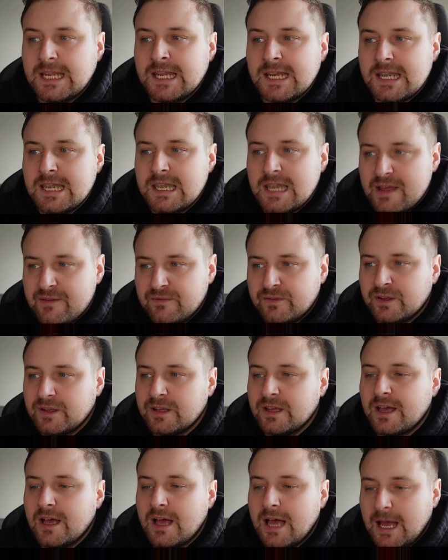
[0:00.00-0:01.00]
it
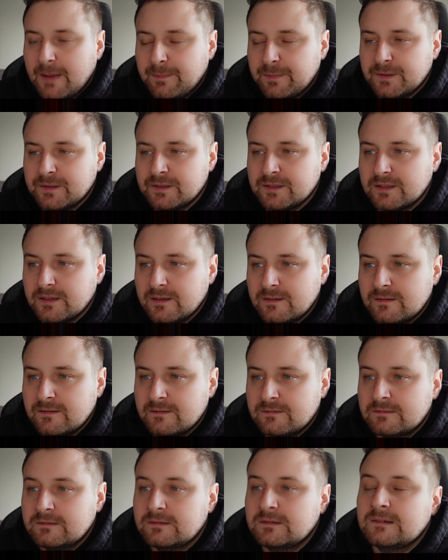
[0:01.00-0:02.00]
never happened.
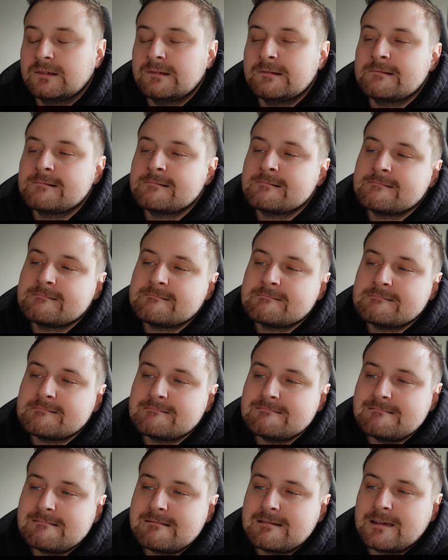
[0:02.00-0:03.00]

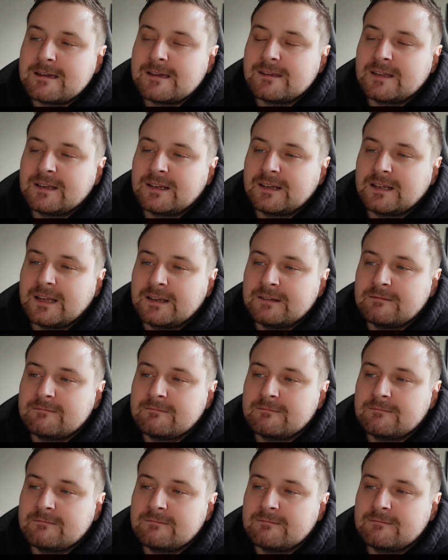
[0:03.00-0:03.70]
Okay, then again.